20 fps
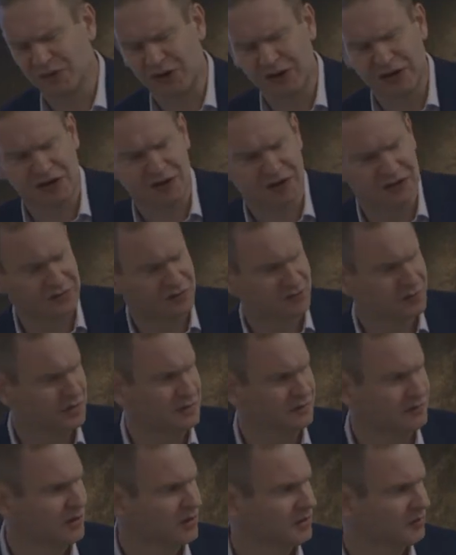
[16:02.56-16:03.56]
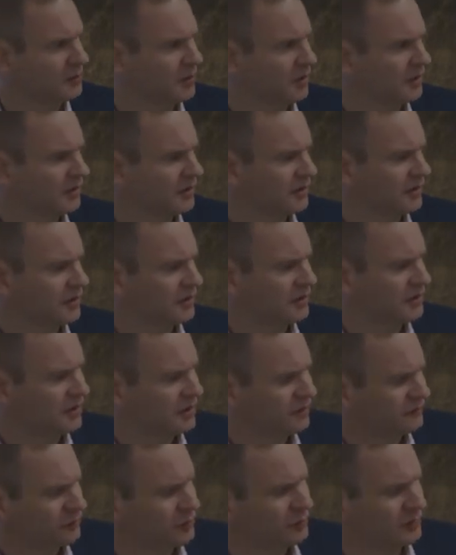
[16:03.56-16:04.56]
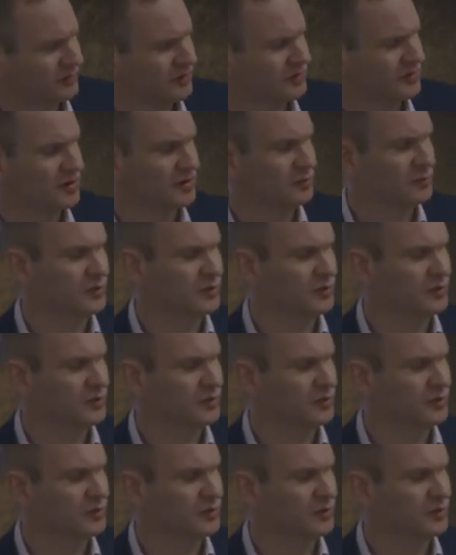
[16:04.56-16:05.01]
very lucky to be advised by the former CTO